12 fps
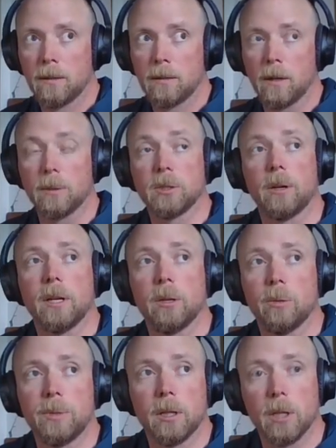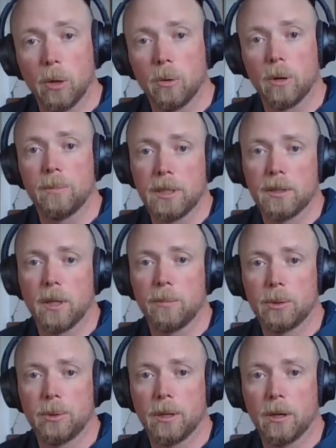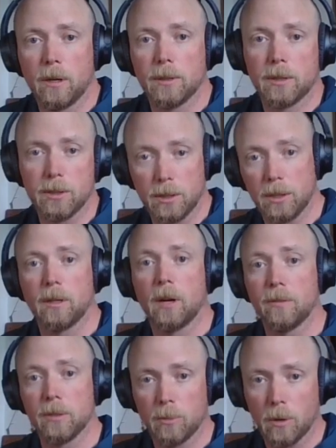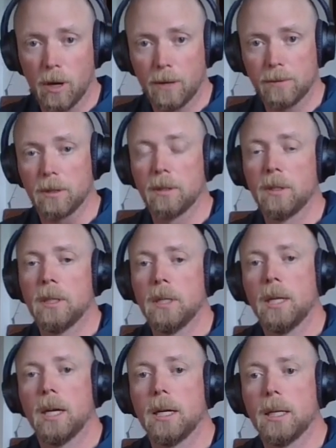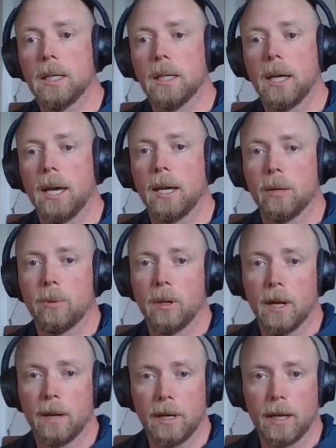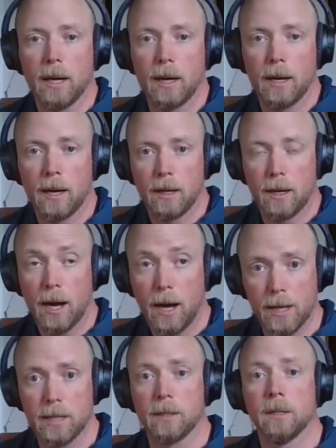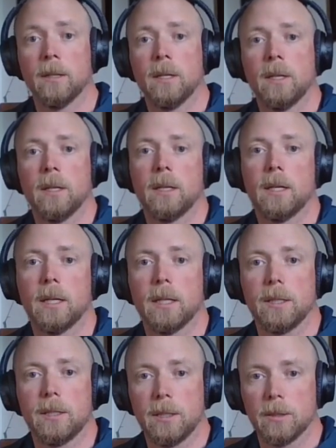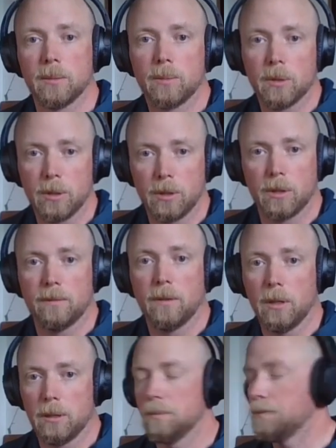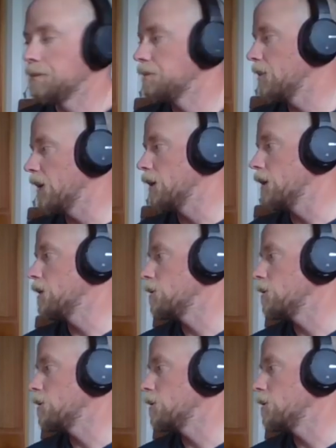or sorry, it'll be a lower mean time between harvests because you can harvest more often, uh, and it will have a higher uh, yield per unit volume than a